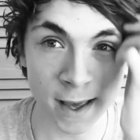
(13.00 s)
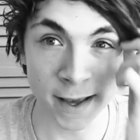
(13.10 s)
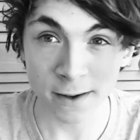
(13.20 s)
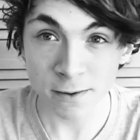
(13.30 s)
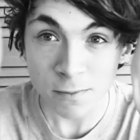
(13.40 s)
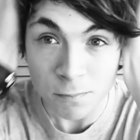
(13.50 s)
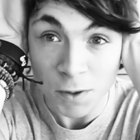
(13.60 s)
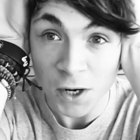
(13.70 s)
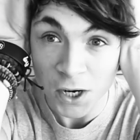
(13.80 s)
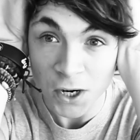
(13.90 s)
like...
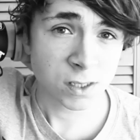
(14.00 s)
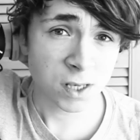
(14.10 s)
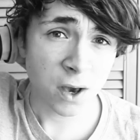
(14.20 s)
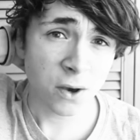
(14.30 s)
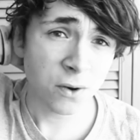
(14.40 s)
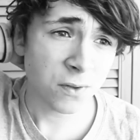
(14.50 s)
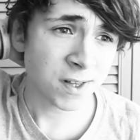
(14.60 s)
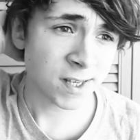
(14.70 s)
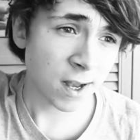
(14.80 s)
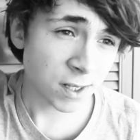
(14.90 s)
So,
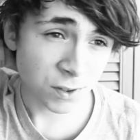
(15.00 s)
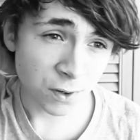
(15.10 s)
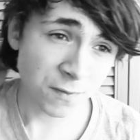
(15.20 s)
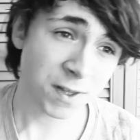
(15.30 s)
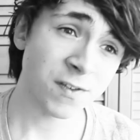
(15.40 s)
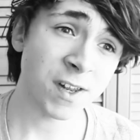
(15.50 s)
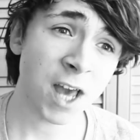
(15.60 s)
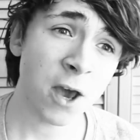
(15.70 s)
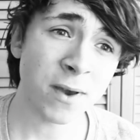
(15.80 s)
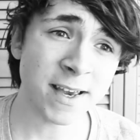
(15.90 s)
the title of this
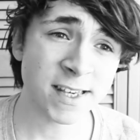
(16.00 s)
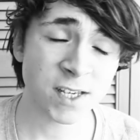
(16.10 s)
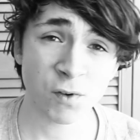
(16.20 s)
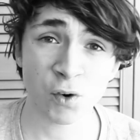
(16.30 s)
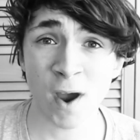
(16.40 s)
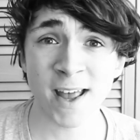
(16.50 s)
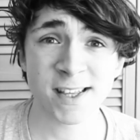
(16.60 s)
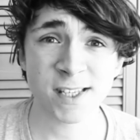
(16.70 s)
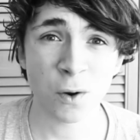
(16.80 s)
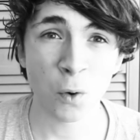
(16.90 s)
video is
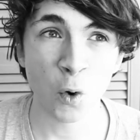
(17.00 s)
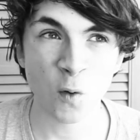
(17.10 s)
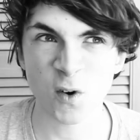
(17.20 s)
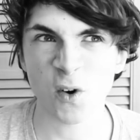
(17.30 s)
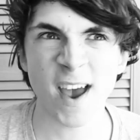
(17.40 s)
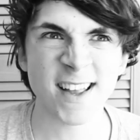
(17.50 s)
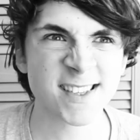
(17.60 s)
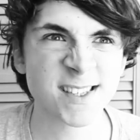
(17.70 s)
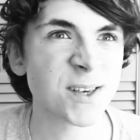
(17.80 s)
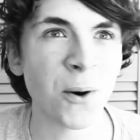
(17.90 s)
Regret, or
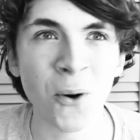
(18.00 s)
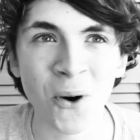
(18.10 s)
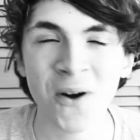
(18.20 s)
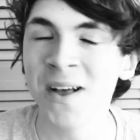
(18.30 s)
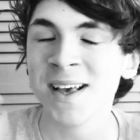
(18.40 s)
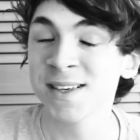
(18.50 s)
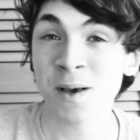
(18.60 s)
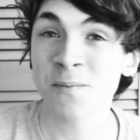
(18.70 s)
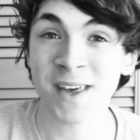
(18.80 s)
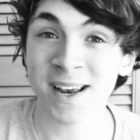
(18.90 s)
Regrets, or
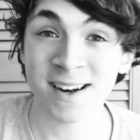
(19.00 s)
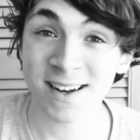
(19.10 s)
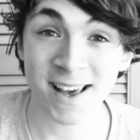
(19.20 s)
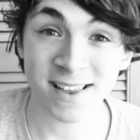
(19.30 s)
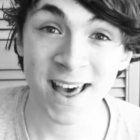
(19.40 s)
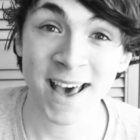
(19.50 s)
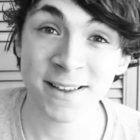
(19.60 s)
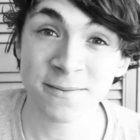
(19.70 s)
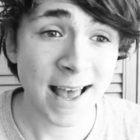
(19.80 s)
something like that.